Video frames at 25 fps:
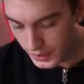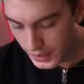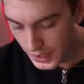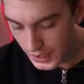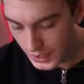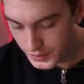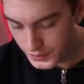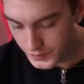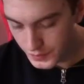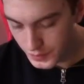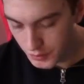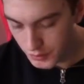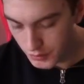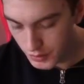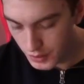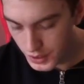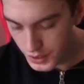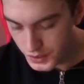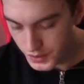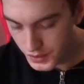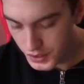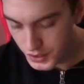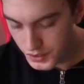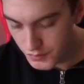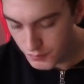hand
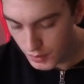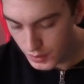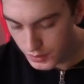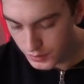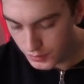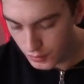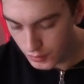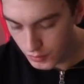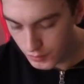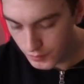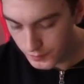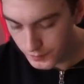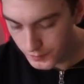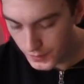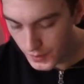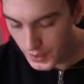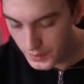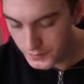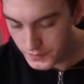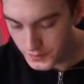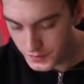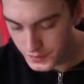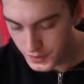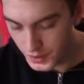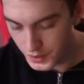synchronization when doing 5
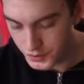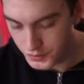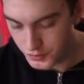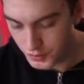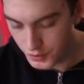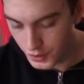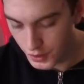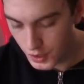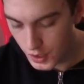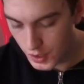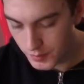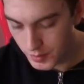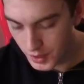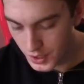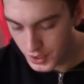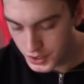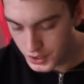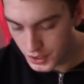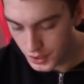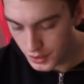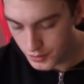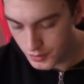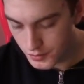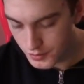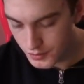to 6 string
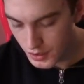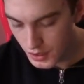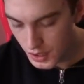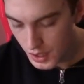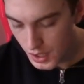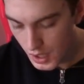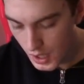arpeggios,